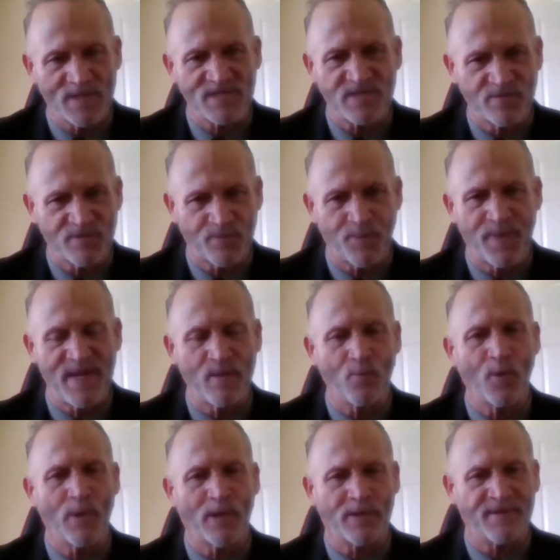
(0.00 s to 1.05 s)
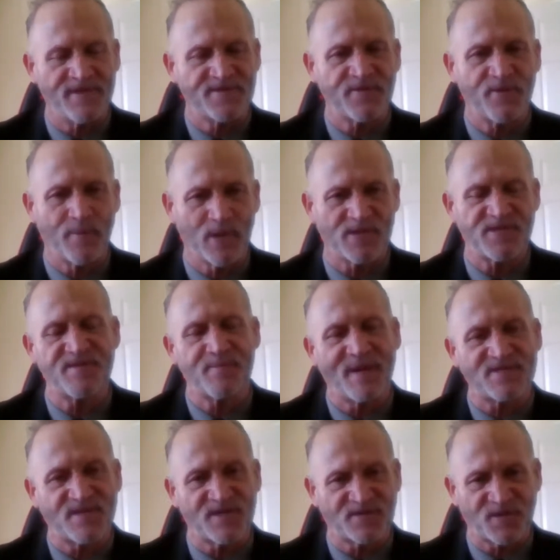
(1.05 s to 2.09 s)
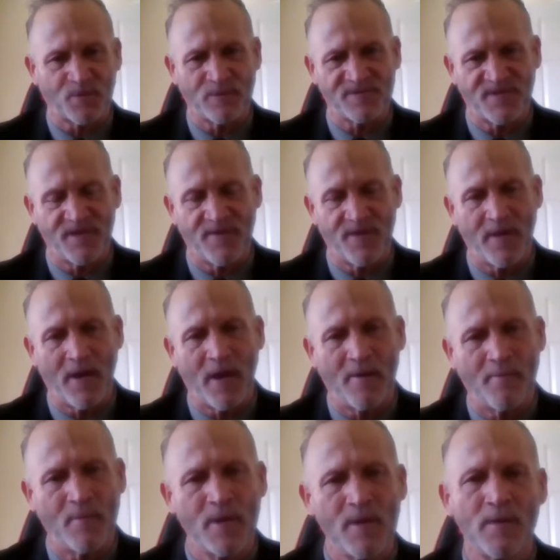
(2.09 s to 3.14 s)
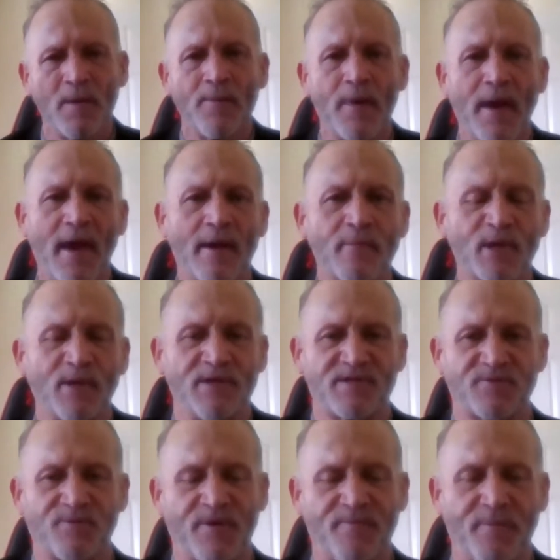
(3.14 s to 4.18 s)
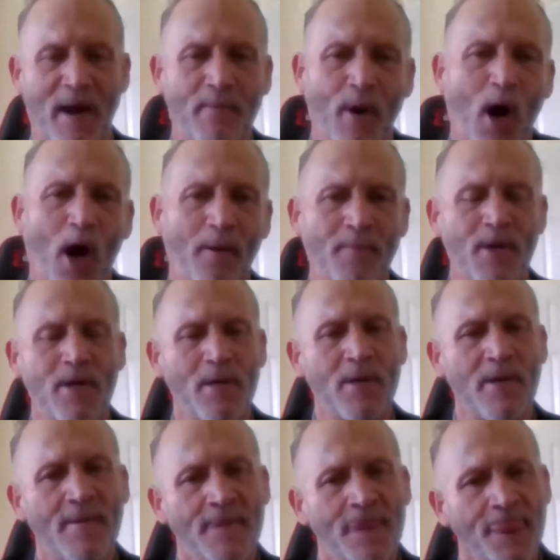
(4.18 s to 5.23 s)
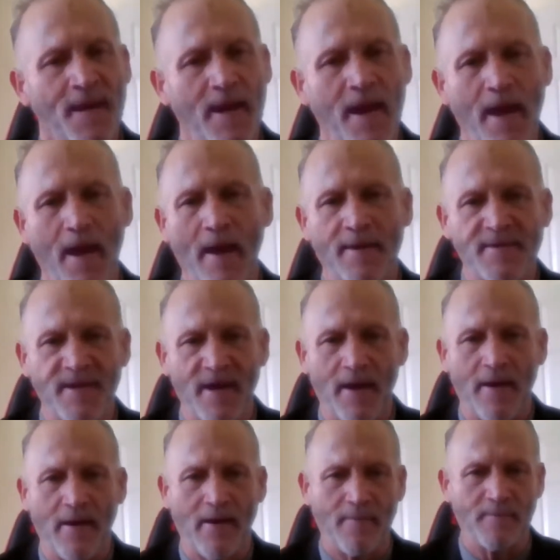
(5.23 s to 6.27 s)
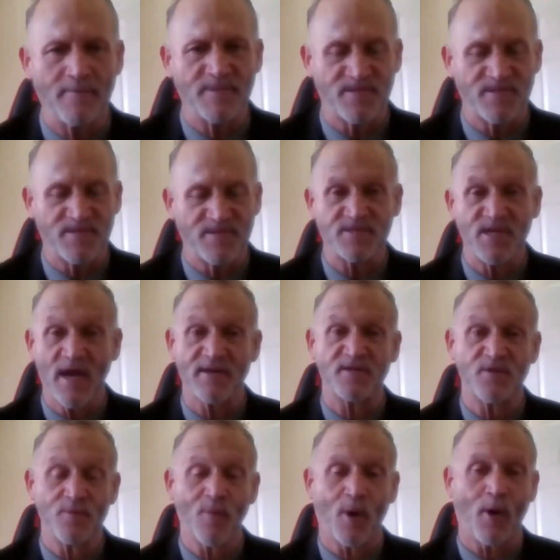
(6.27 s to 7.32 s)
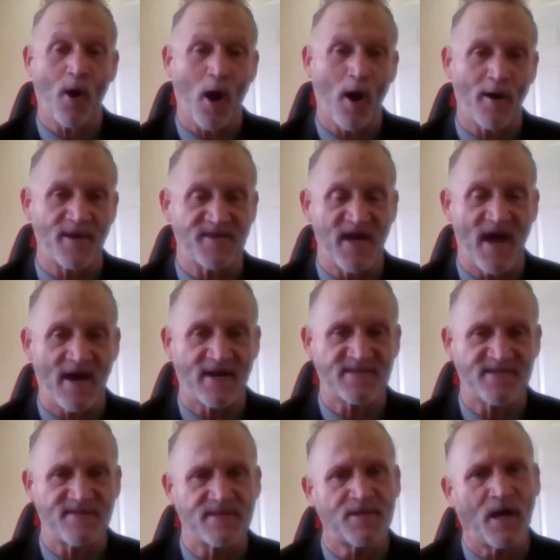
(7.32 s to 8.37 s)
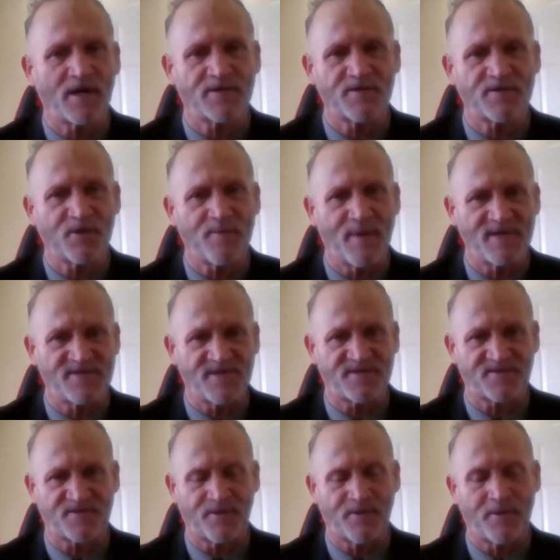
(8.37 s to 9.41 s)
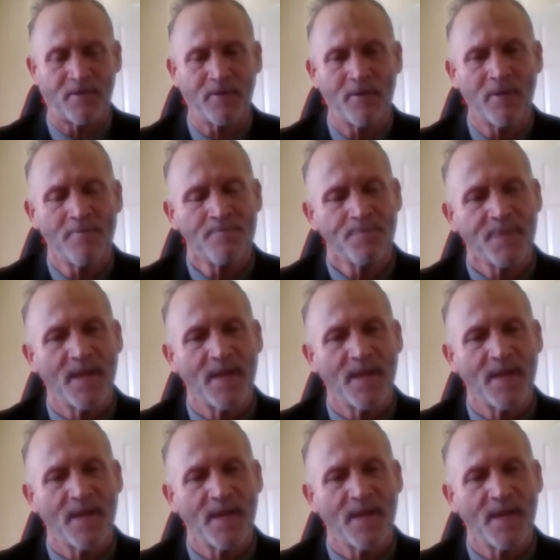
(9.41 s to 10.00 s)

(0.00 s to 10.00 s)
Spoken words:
when she was being wheeled into emergency, my sister was in the ambulance with my mom. And she had 2 more heart attacks. And the doctor told my sister